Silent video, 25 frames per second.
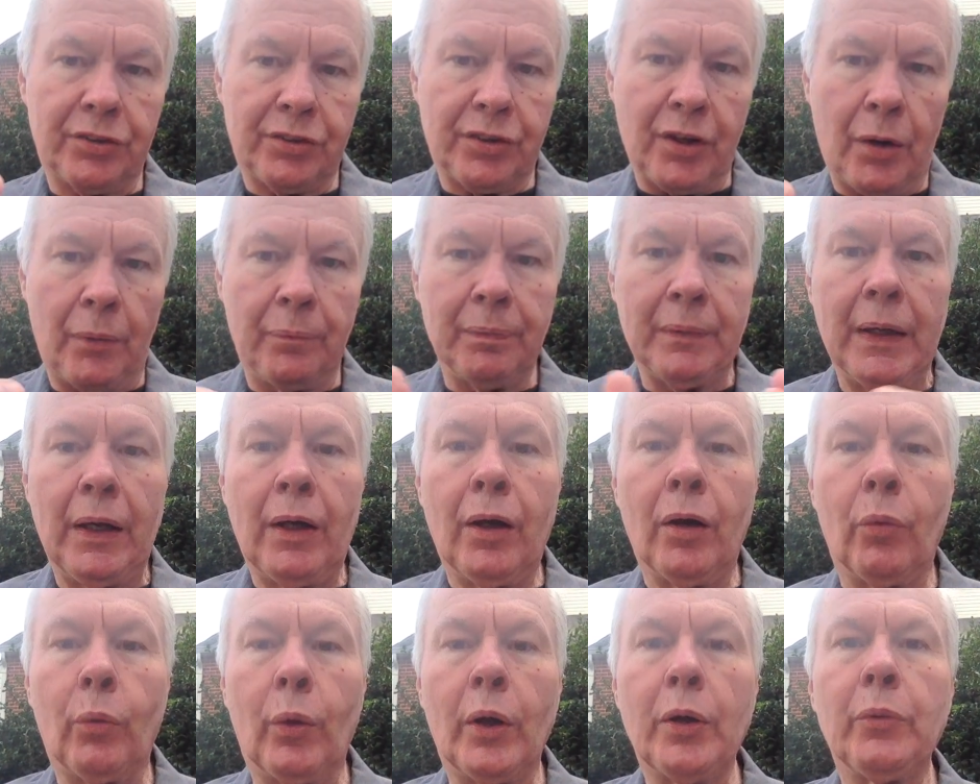So
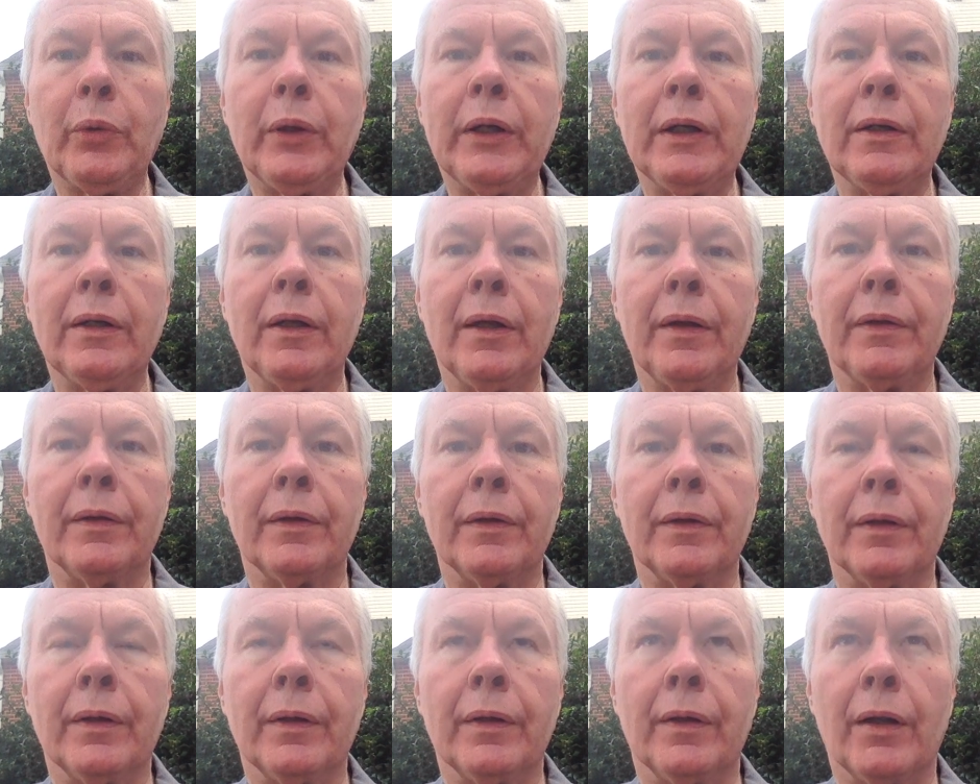one way or
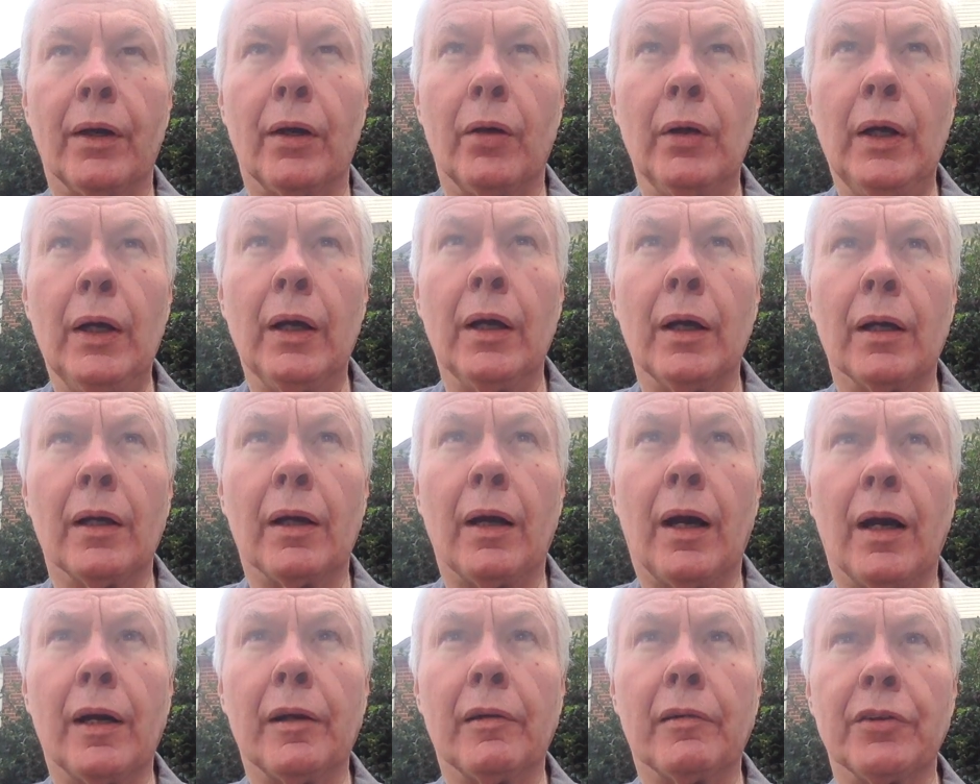another, though,
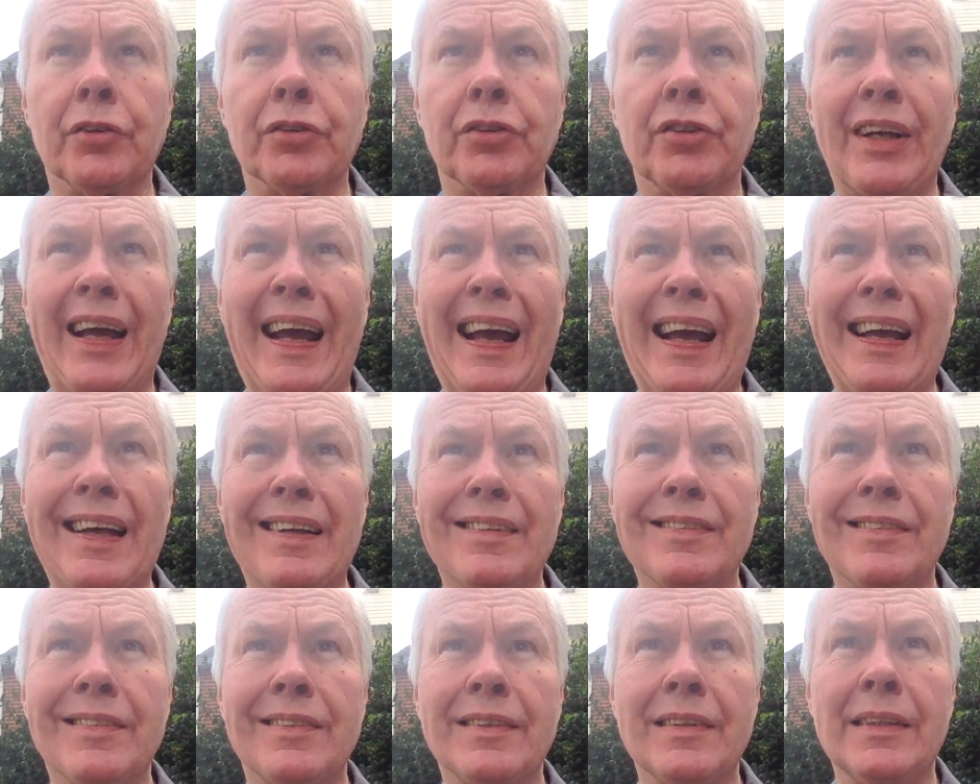Congress
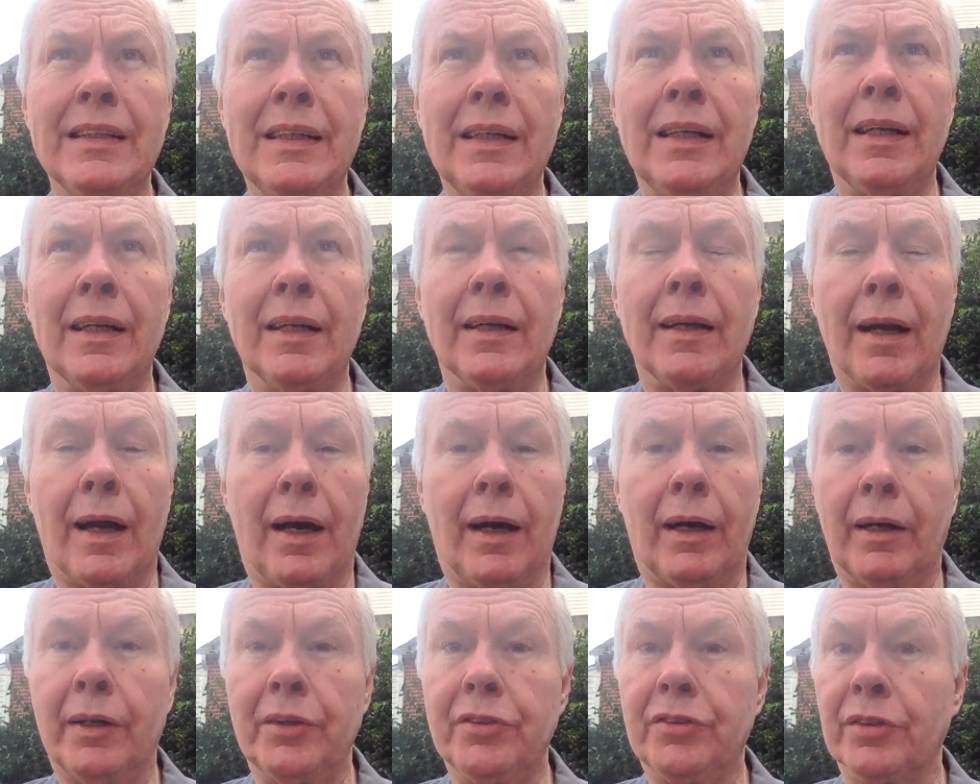has
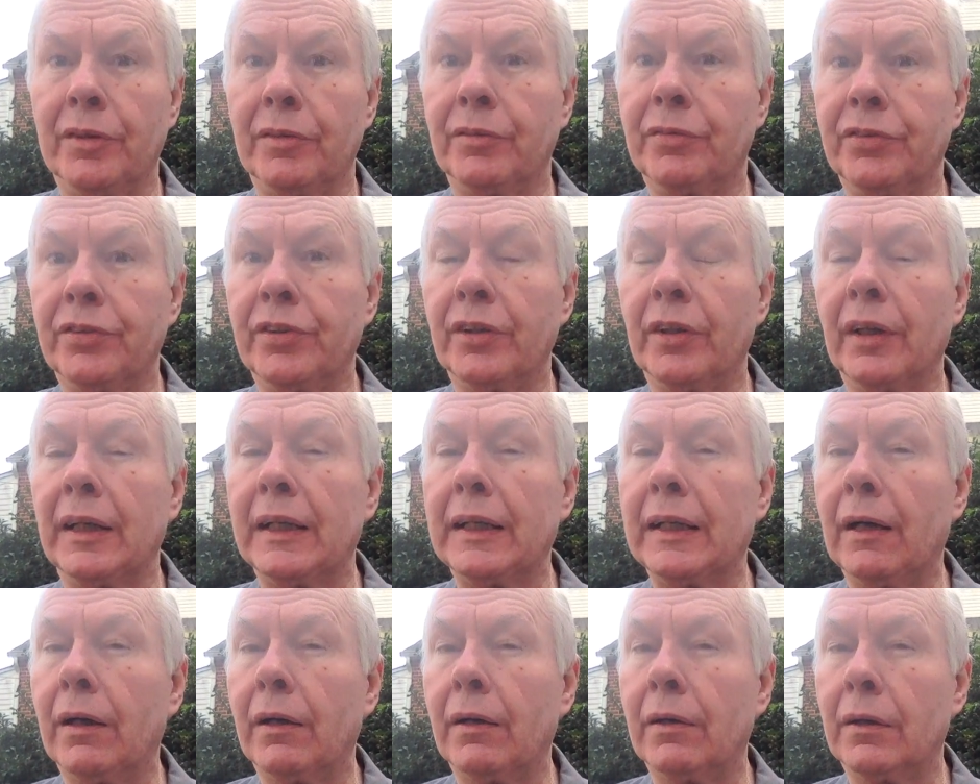knowledge of
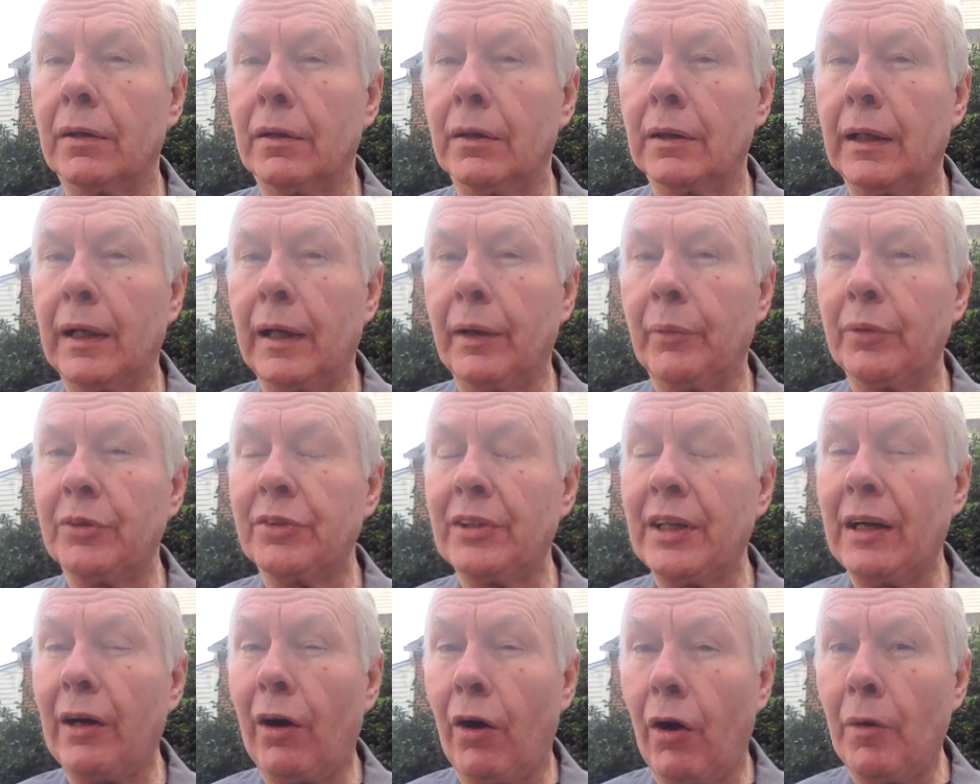certainly, I would
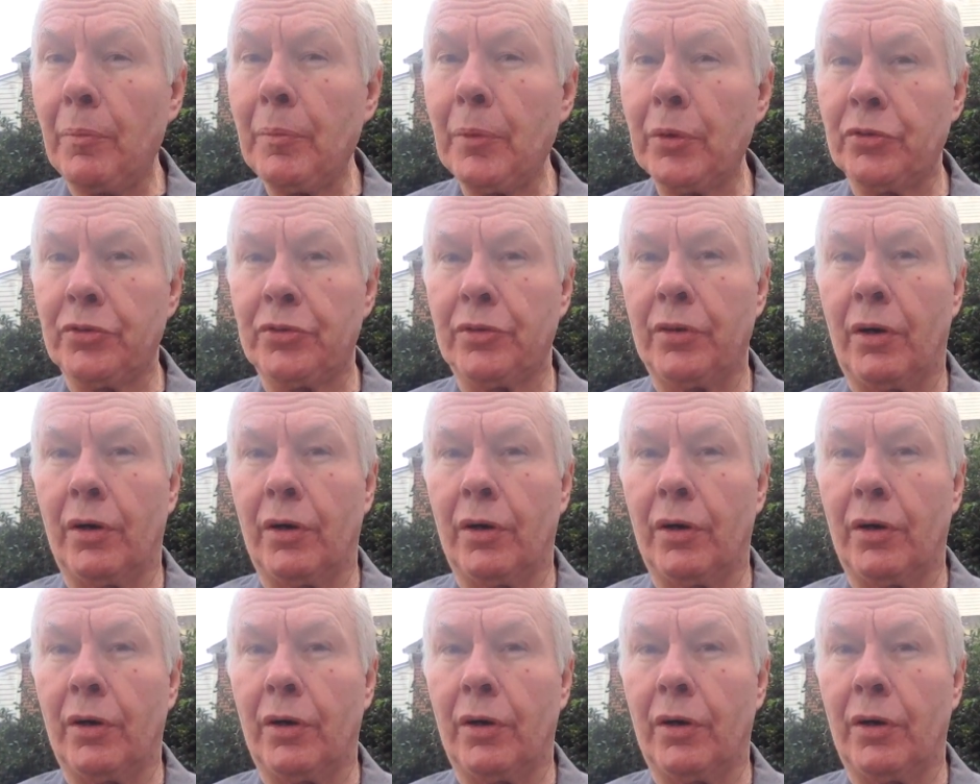say, almost